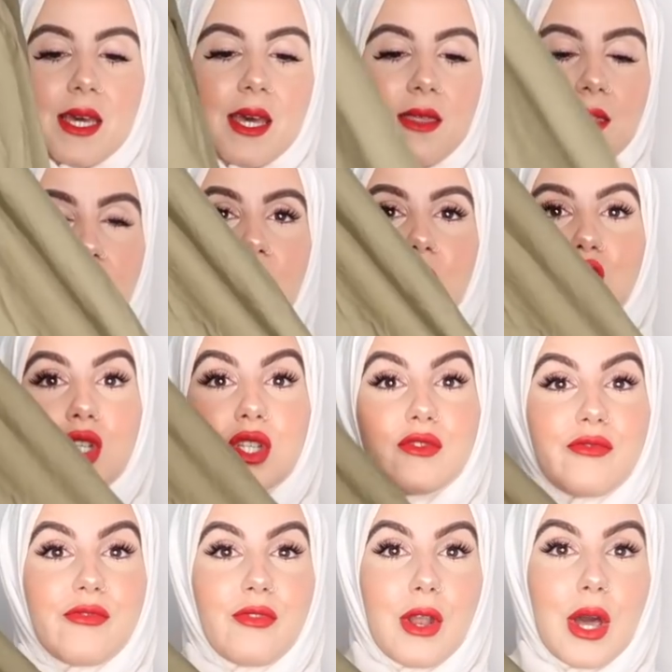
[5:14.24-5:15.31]
and then it just
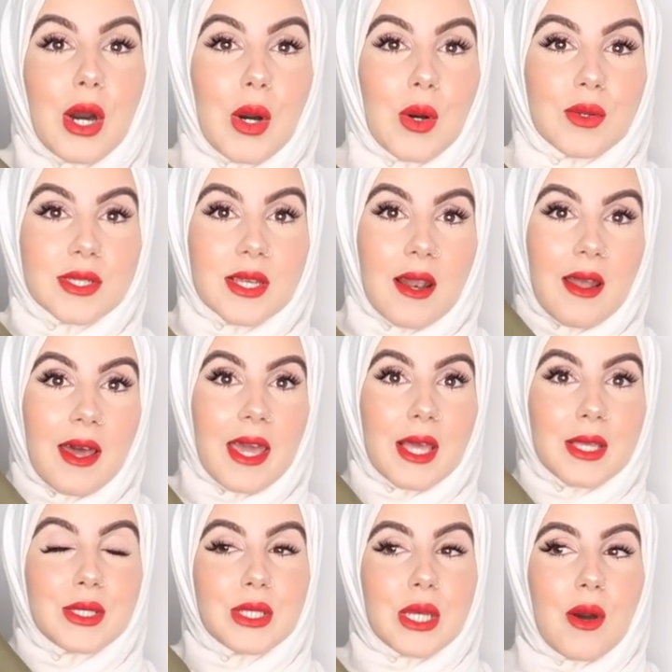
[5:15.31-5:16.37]
flows
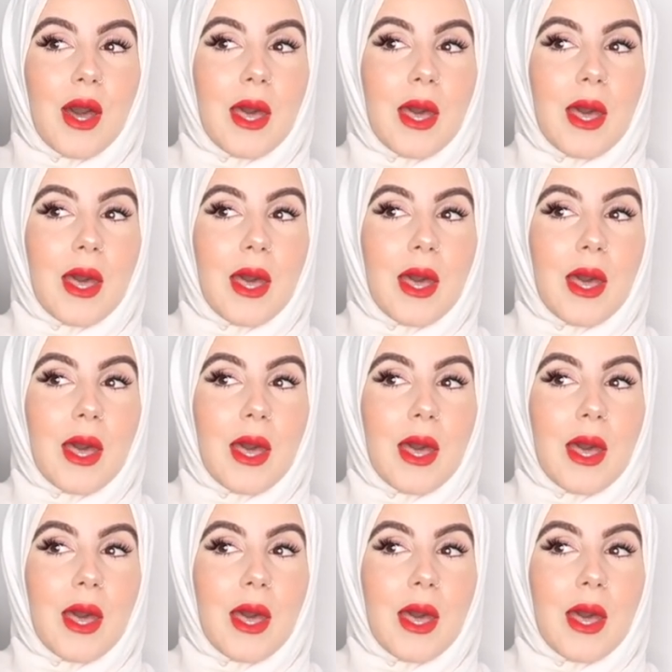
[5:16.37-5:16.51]
like so.